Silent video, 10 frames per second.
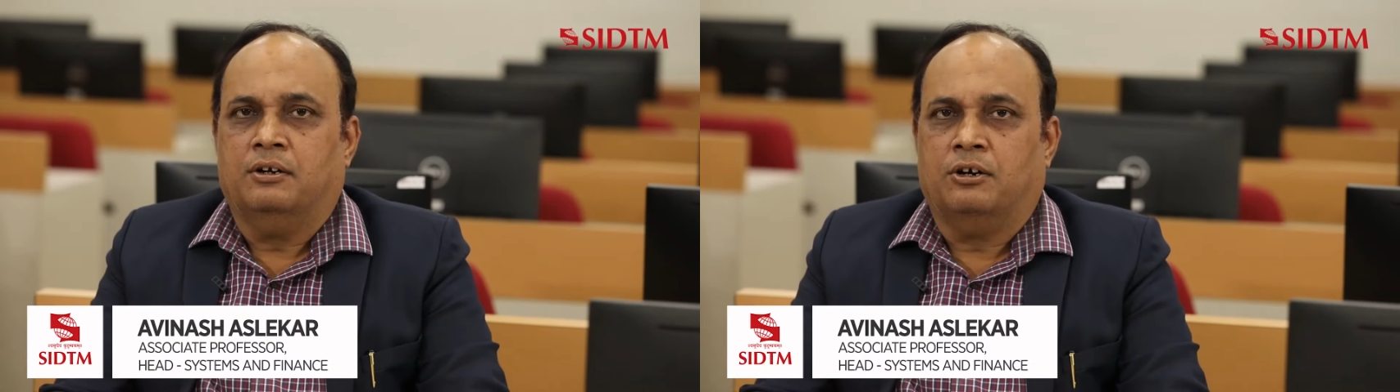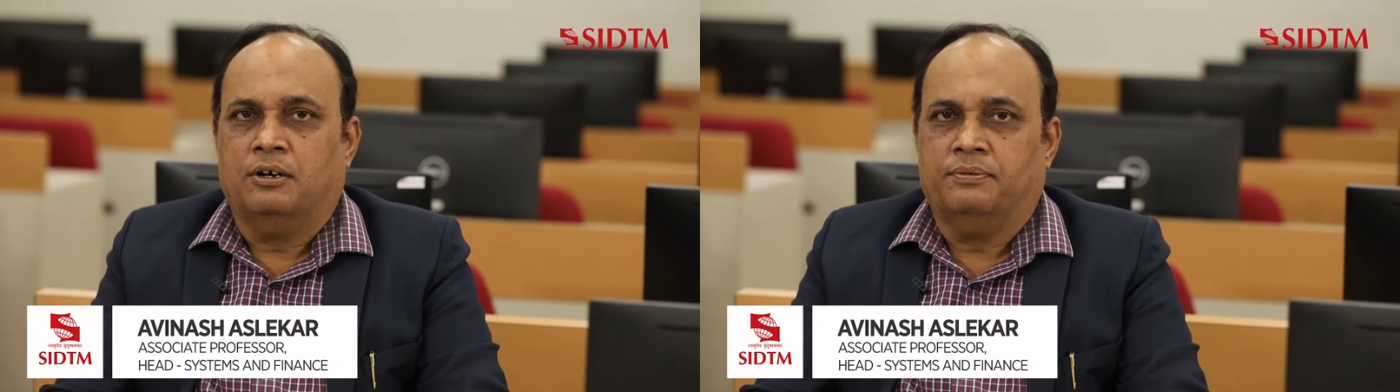
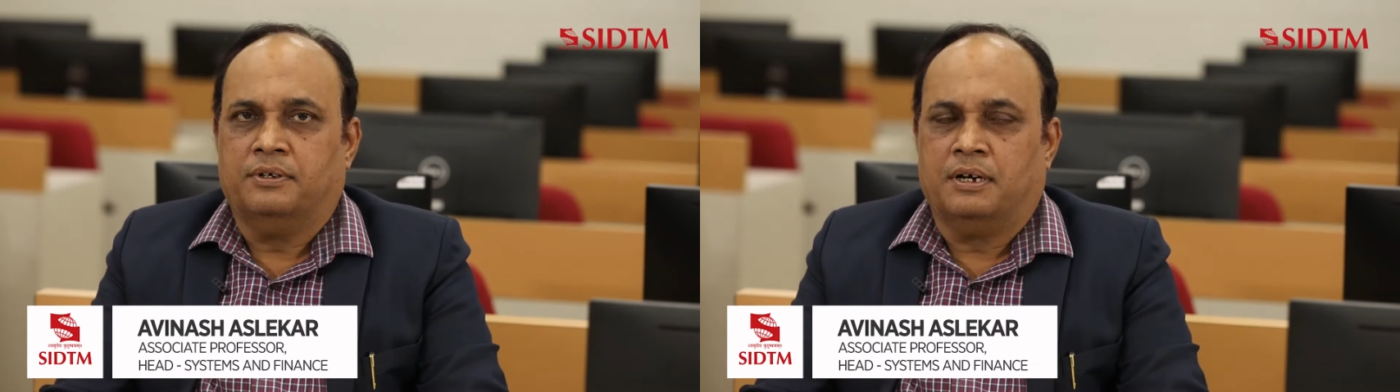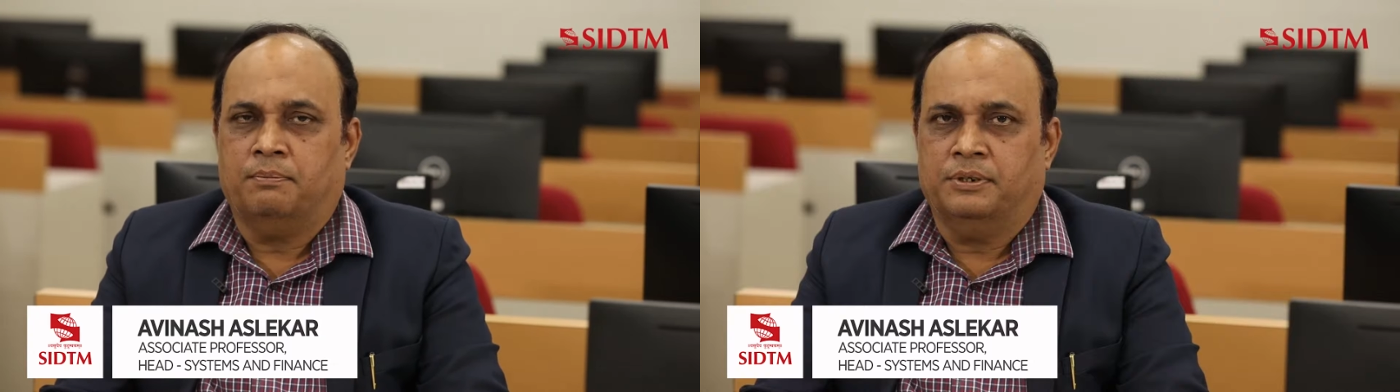A lot of
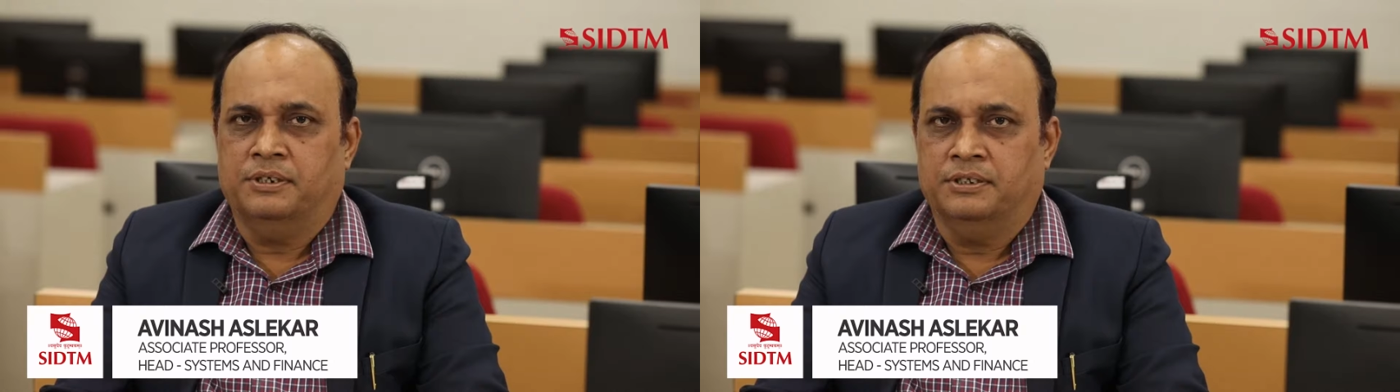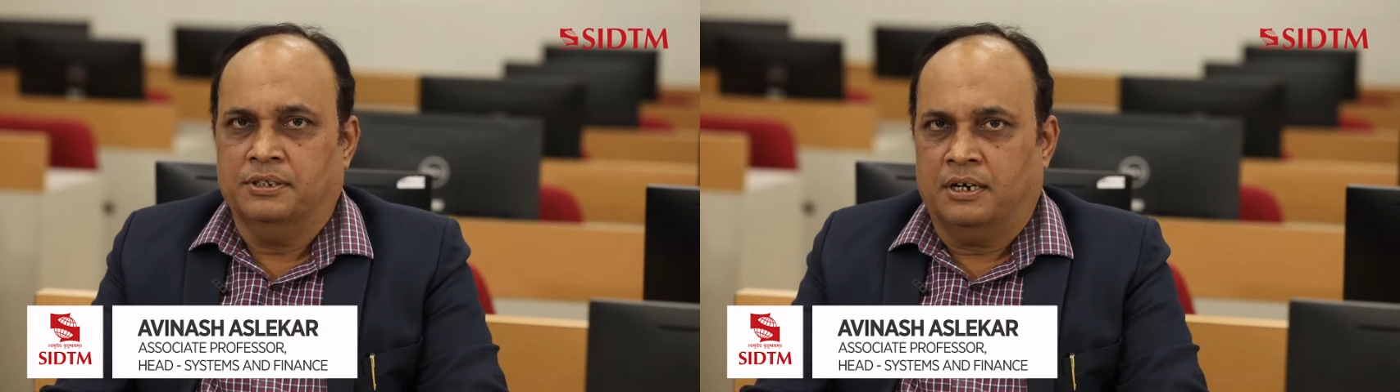
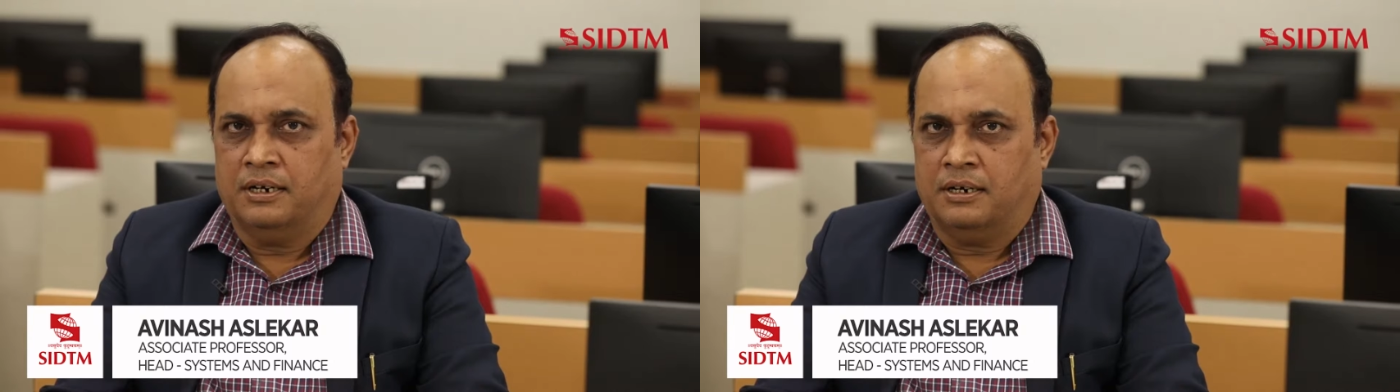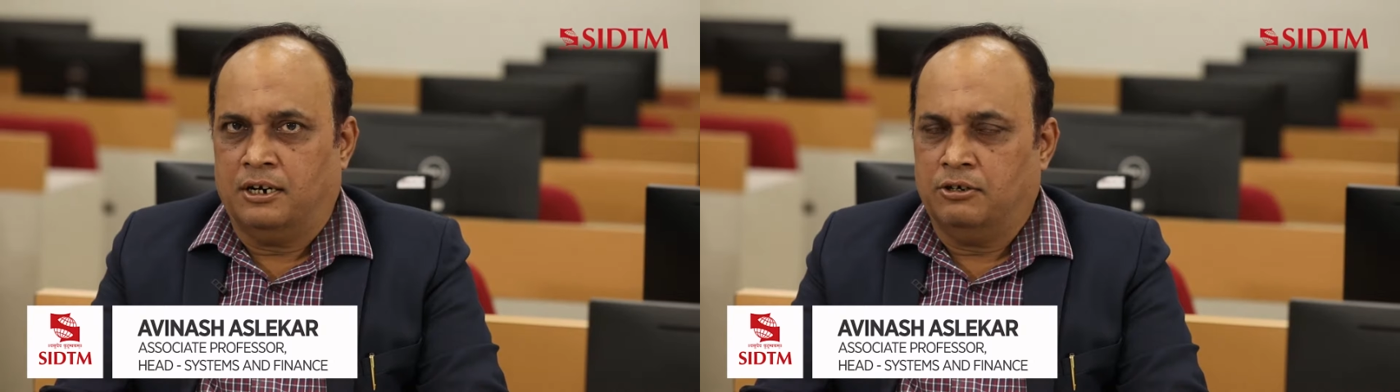companies
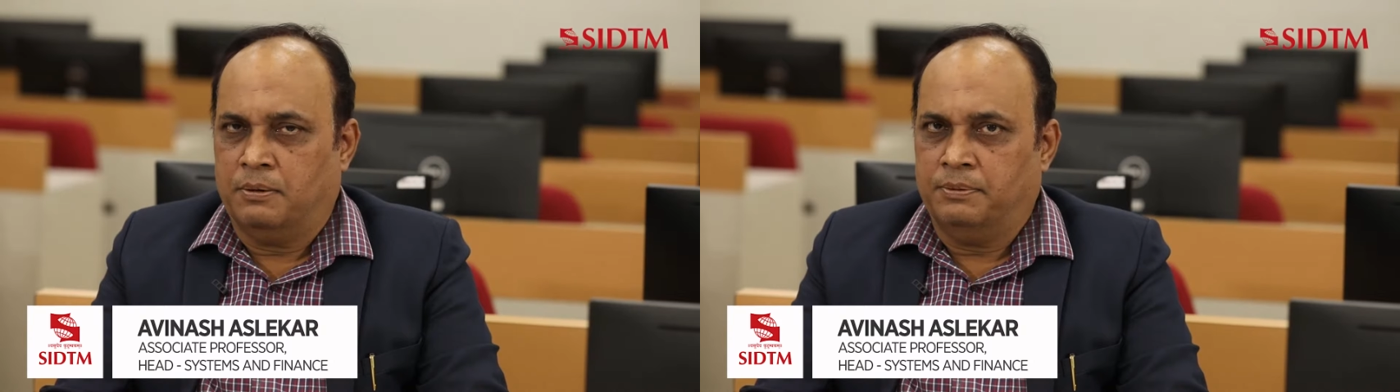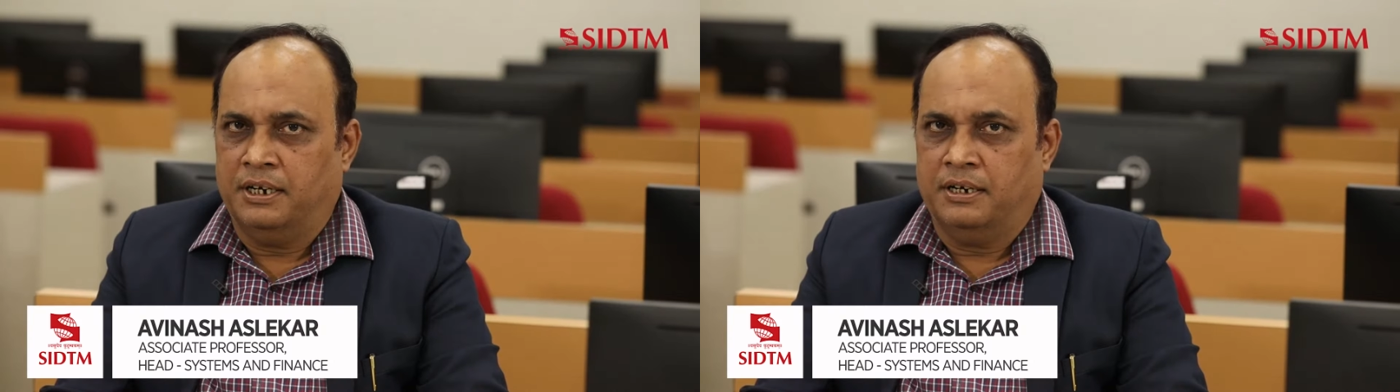are
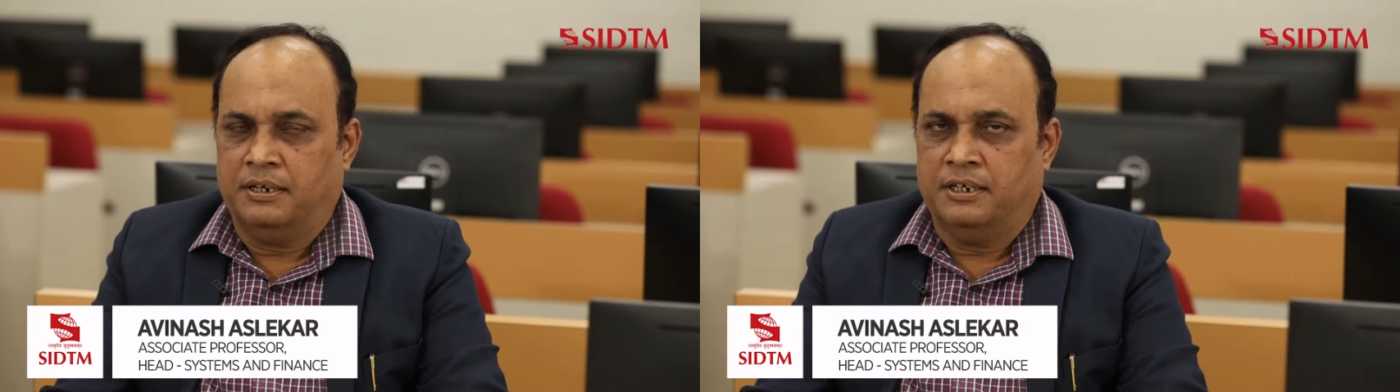adopting